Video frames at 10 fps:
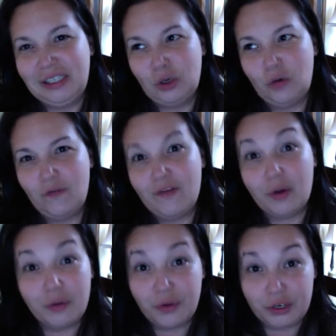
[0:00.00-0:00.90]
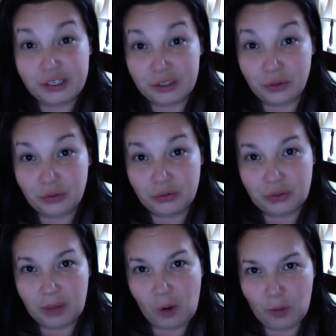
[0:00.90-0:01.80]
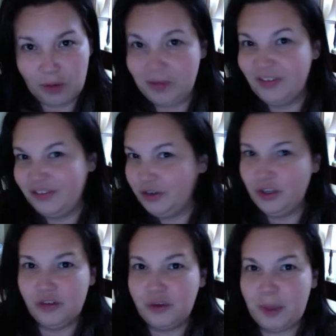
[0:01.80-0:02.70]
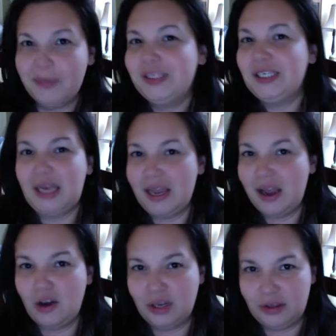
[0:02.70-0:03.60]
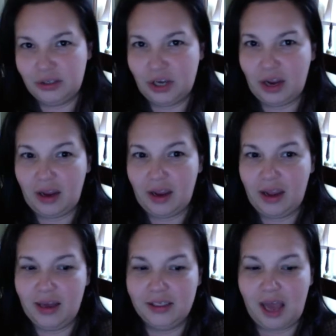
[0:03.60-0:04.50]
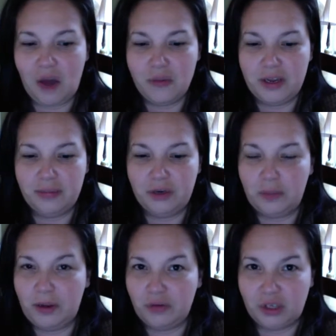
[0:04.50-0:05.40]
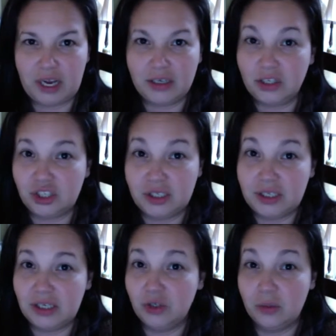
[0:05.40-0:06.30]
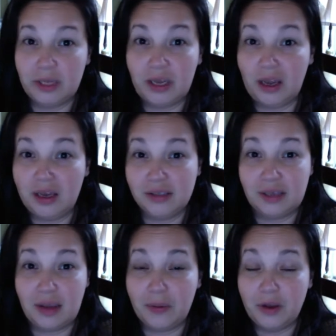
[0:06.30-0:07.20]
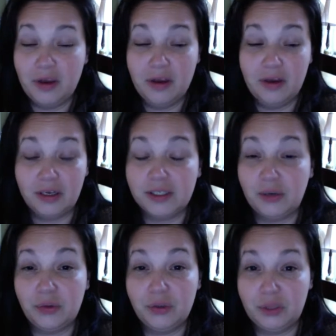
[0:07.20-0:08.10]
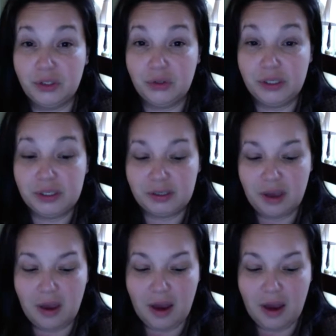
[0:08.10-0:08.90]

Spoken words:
So very, very soon. I'm hoping even maybe today I'll get the check and I'll be able to pay for the dietitians and do them like ASAP because I really want to do this.